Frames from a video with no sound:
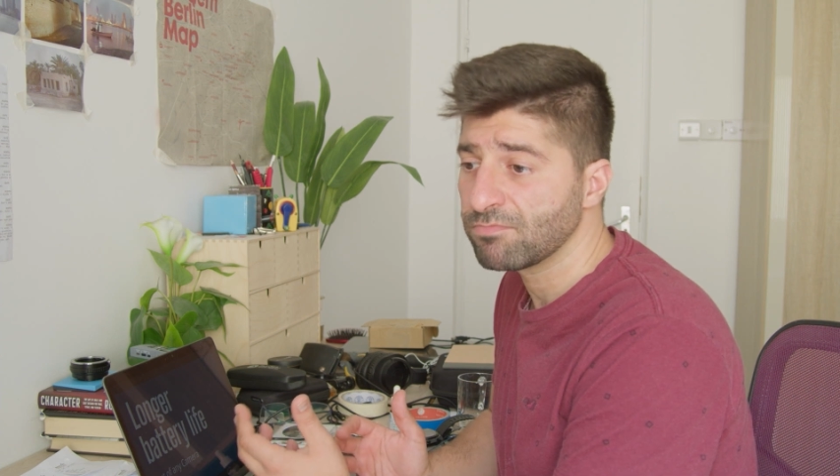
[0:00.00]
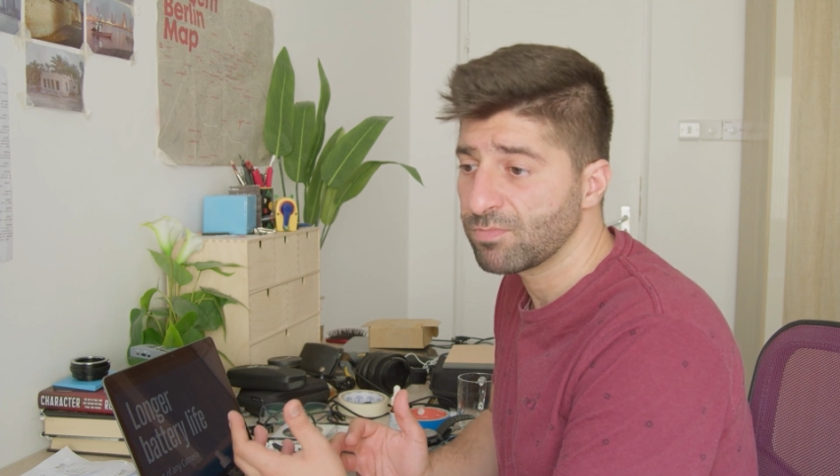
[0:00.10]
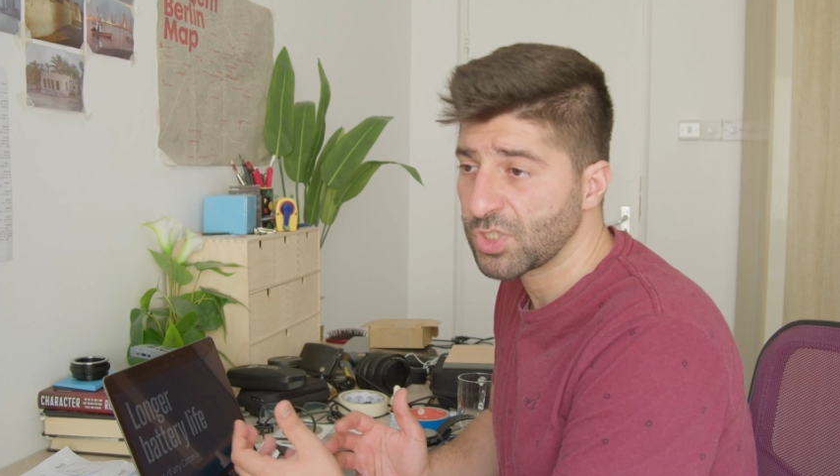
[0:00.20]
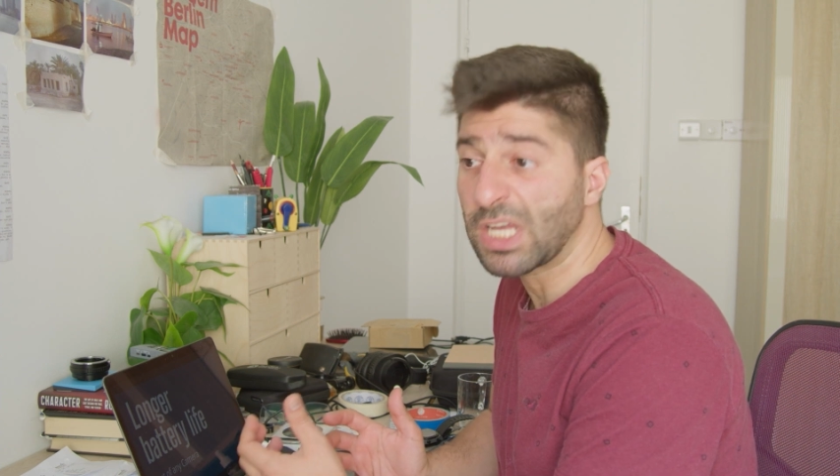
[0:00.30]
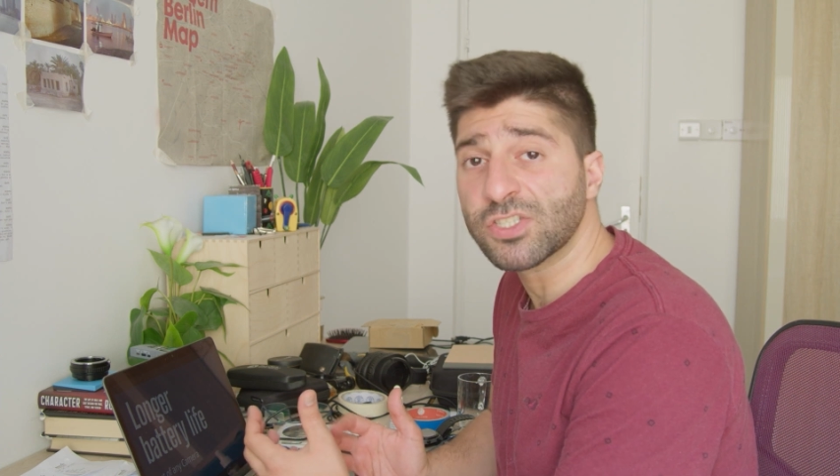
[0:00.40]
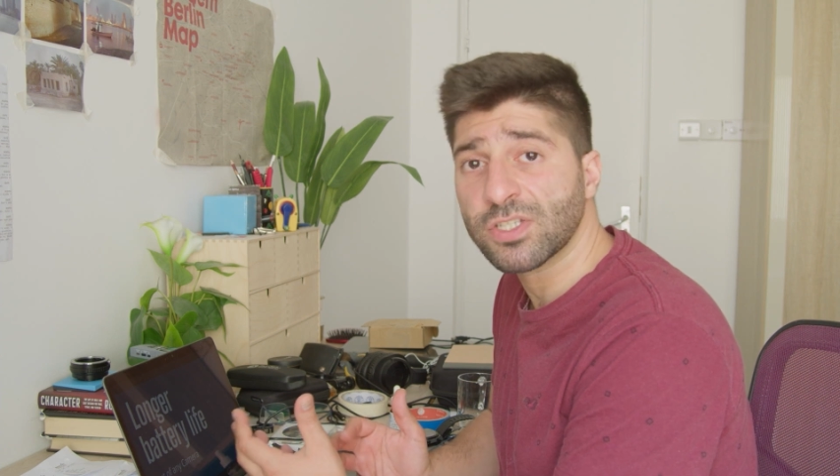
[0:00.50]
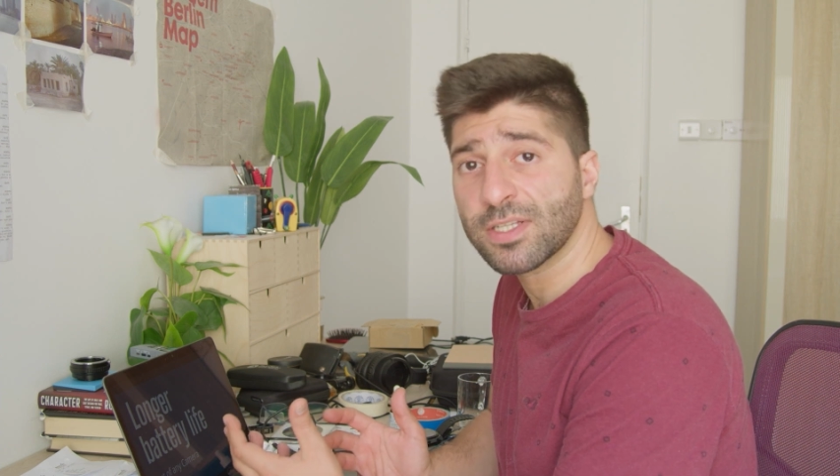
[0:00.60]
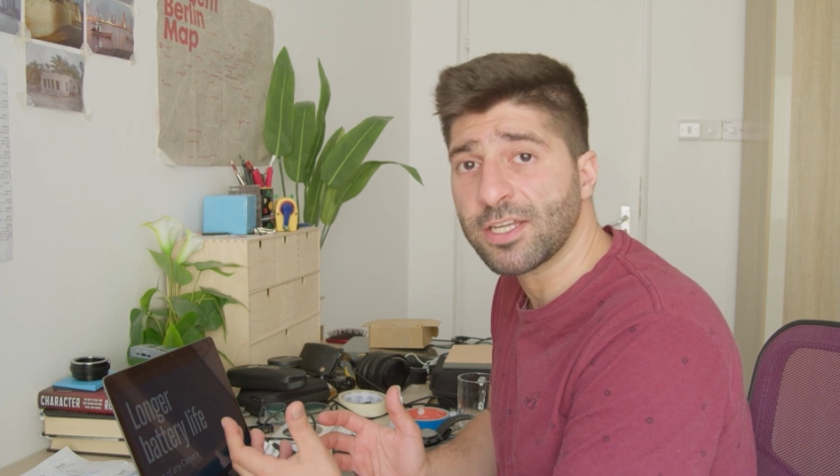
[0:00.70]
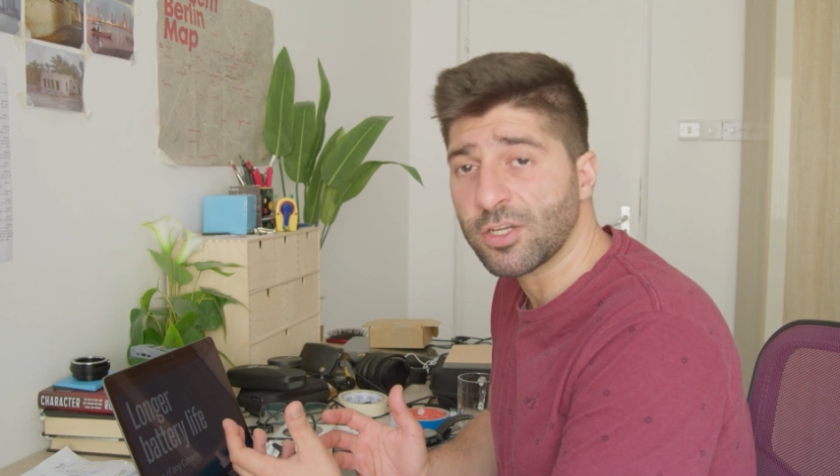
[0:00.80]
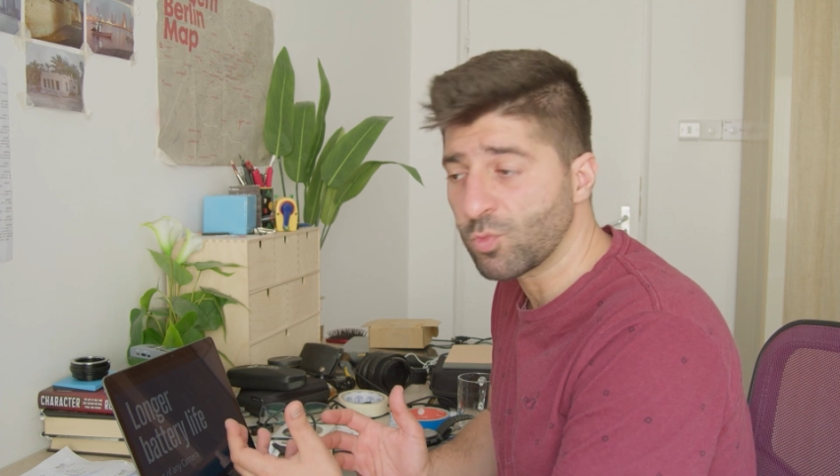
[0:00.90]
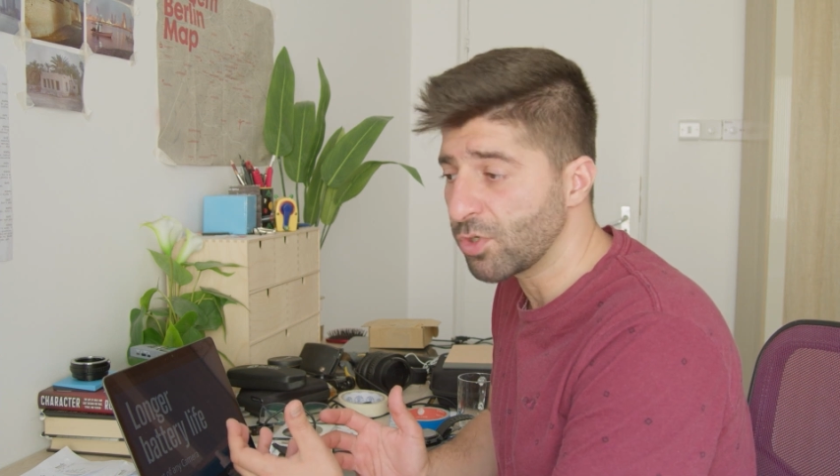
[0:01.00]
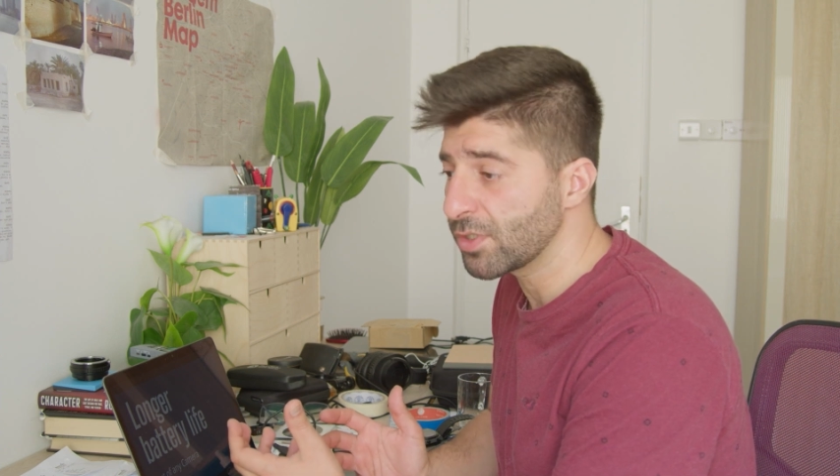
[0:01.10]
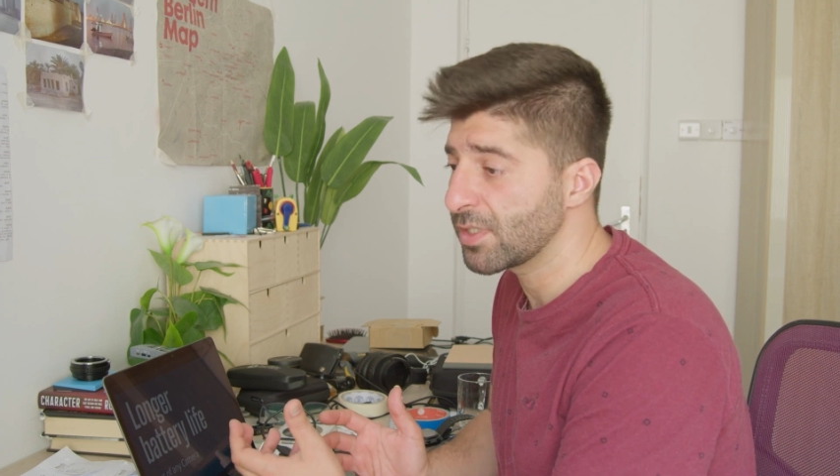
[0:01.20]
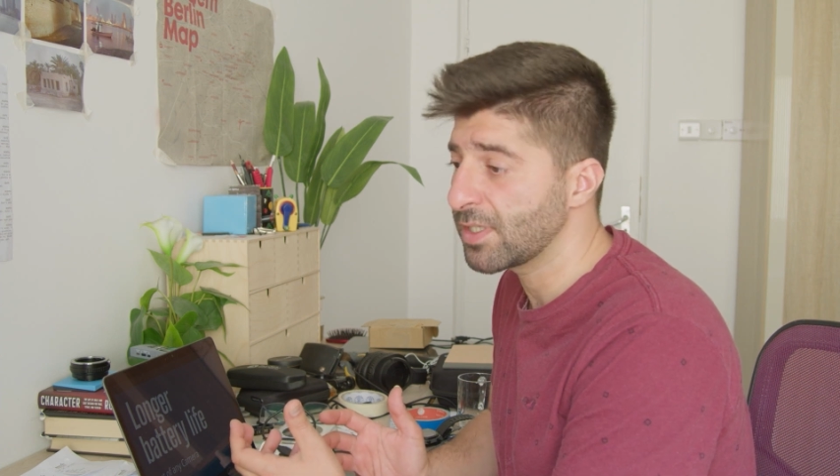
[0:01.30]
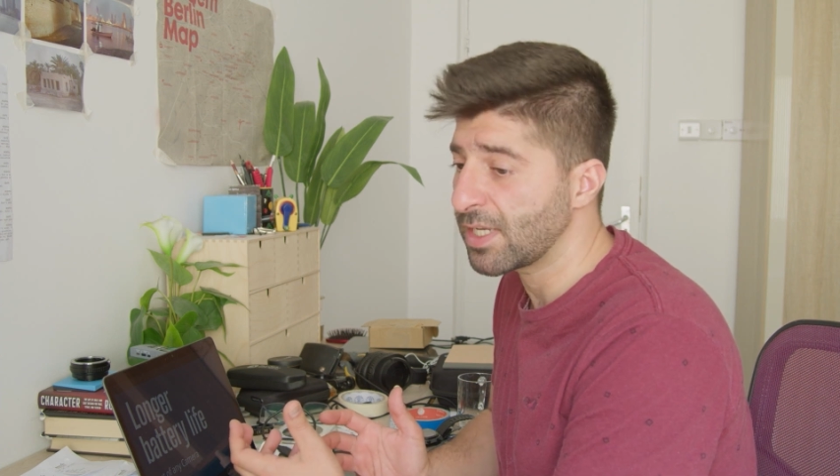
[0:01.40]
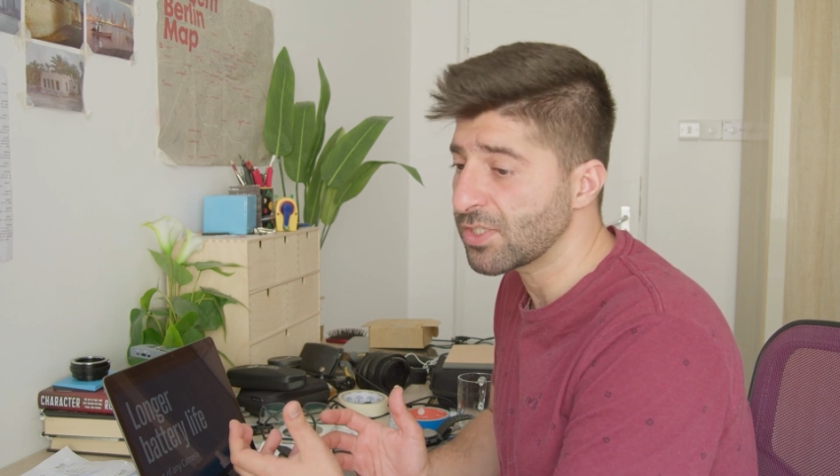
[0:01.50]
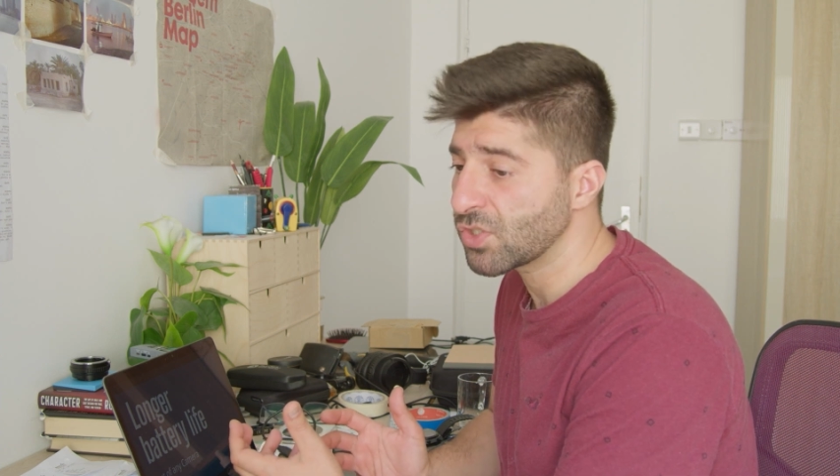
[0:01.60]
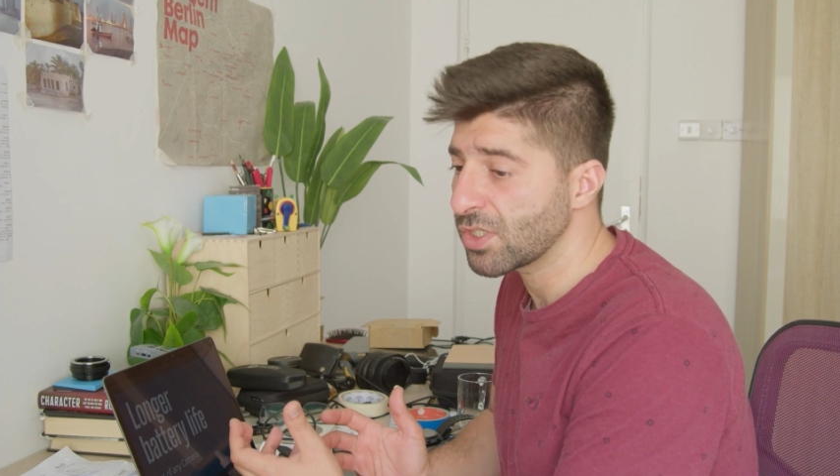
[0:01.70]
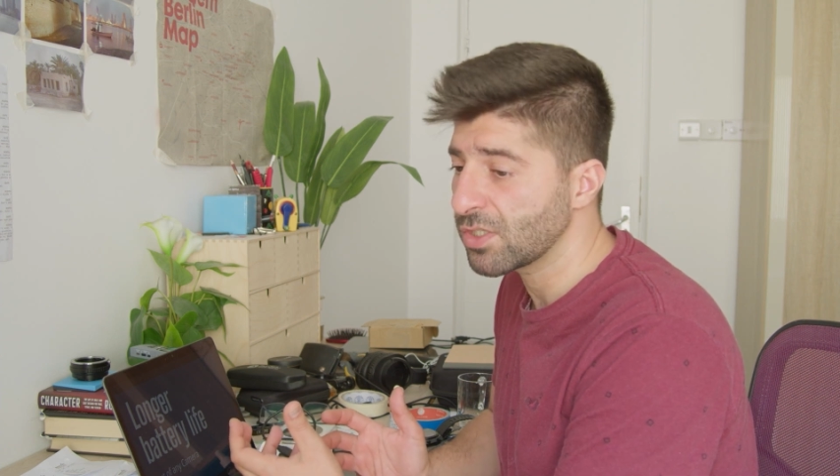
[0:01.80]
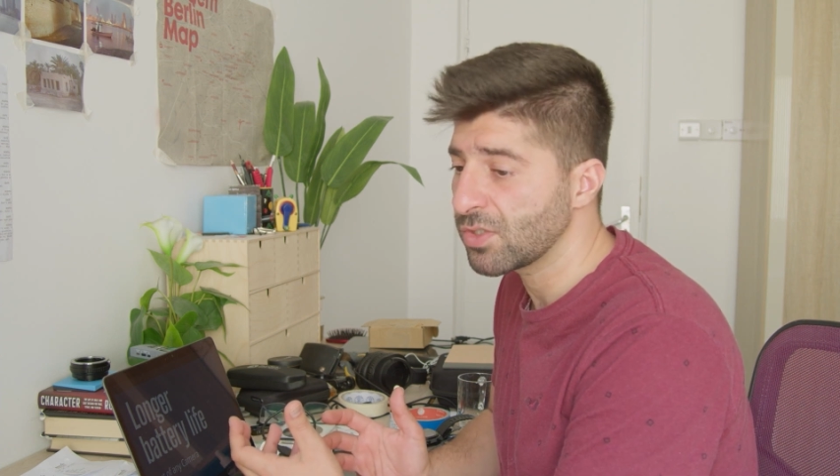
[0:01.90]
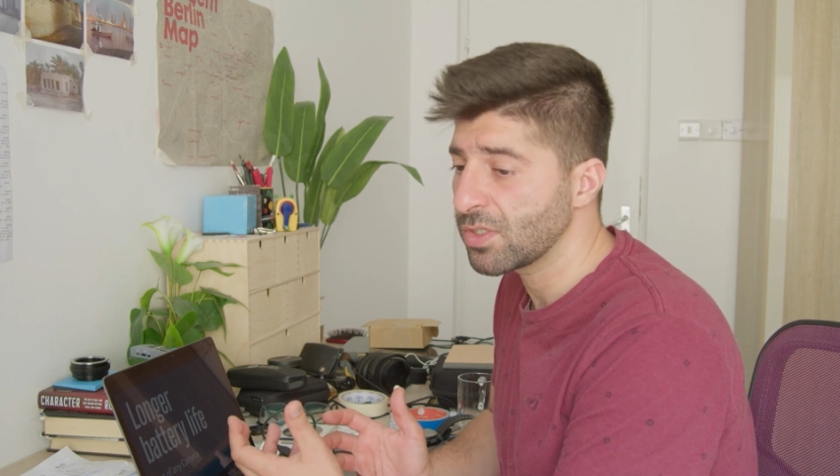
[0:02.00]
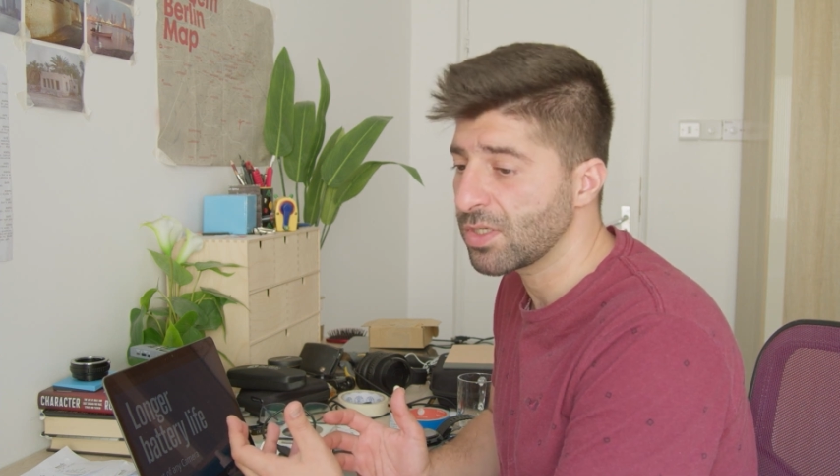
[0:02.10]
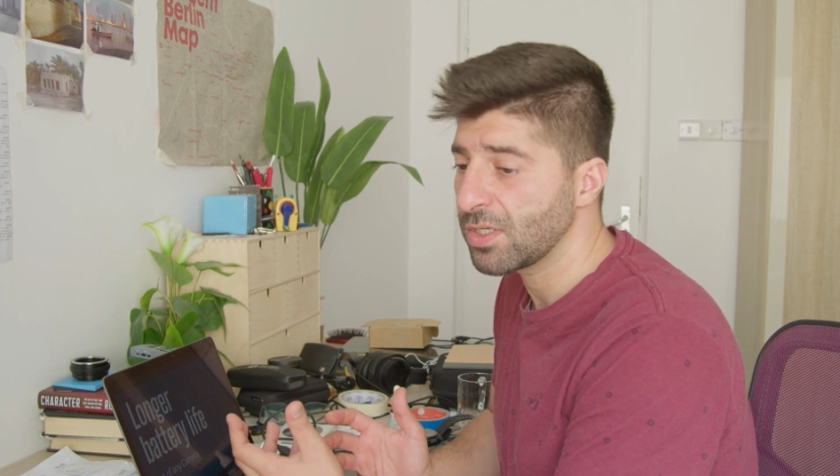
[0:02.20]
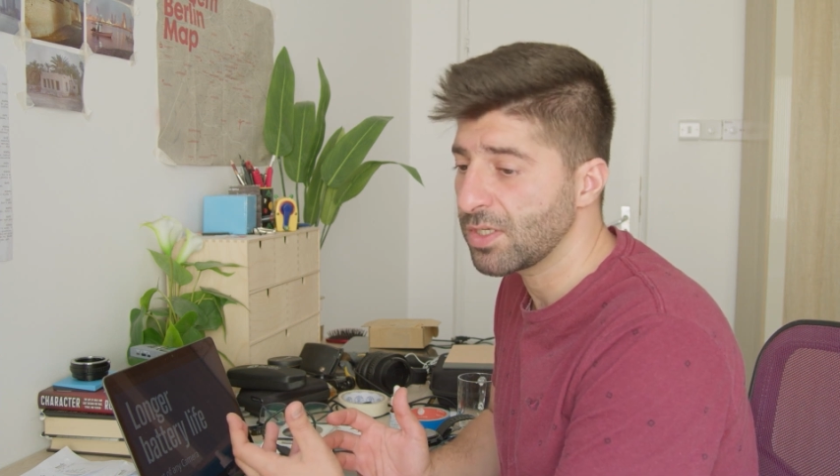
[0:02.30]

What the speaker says: potentially unwanted attention